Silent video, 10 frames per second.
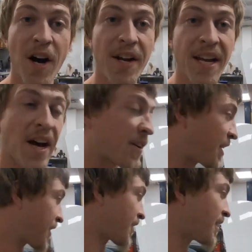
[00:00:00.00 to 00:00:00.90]
on down
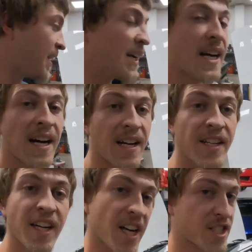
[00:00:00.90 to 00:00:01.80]
here.
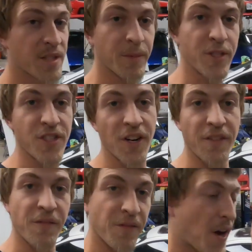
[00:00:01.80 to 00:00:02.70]
Customers
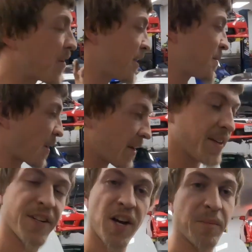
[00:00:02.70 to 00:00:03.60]
are very
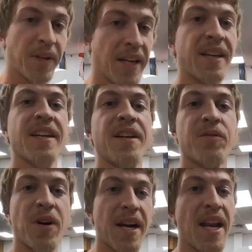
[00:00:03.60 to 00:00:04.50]
dependent on me,
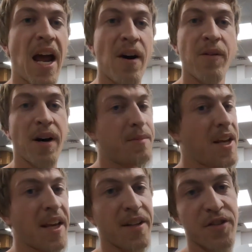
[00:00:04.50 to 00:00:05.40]
and right now I'm
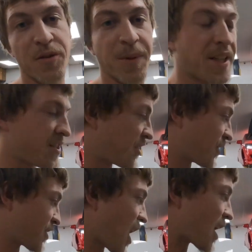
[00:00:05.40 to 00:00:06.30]
taking 2 minutes here
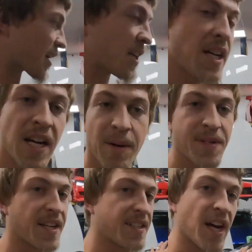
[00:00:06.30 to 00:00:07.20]
to talk. I'm
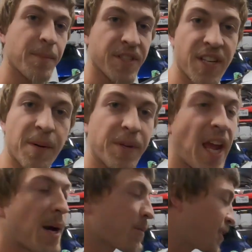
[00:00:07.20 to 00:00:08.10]
taking time to set up
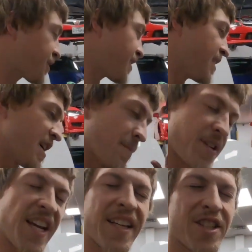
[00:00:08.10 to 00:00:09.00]
cameras. I'm
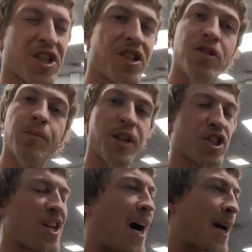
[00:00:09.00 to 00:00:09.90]
taking just too
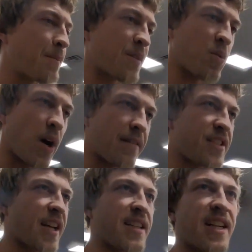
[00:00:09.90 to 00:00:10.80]
much time. The wife's
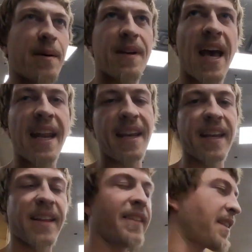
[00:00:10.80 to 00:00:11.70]
taking time to
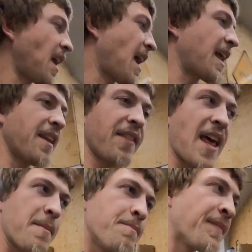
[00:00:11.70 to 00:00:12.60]
edit
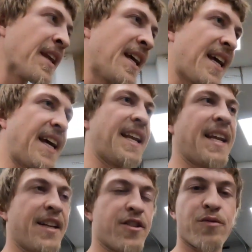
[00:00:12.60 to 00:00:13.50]
them, and
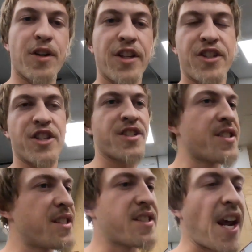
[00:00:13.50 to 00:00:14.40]
it's really just
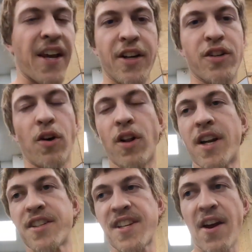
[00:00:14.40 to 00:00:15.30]
taking a toll
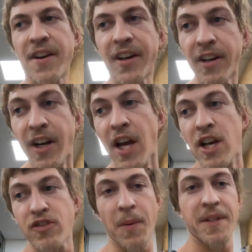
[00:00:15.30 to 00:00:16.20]
on us down here.
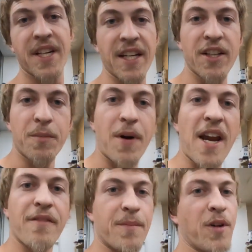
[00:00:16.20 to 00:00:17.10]
So I'm gonna take a little
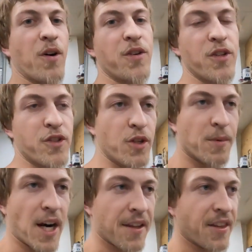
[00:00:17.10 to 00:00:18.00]
break from the old
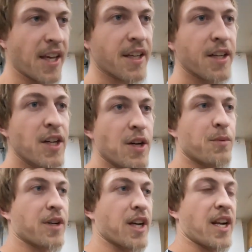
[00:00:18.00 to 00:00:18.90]
YouTuber, I think.
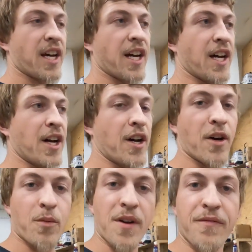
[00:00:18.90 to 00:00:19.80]
We're
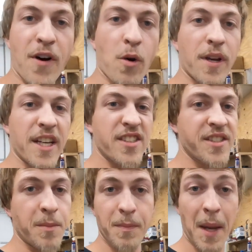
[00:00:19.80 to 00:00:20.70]
gonna
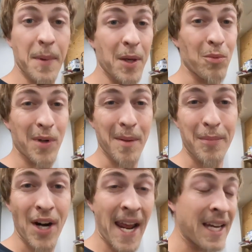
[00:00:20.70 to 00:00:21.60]
refocus, maybe
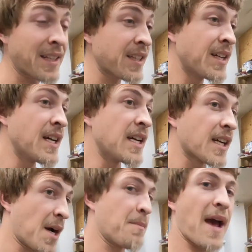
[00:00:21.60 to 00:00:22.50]
rebrand,
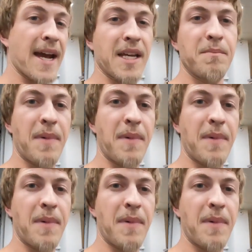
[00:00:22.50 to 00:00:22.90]
come back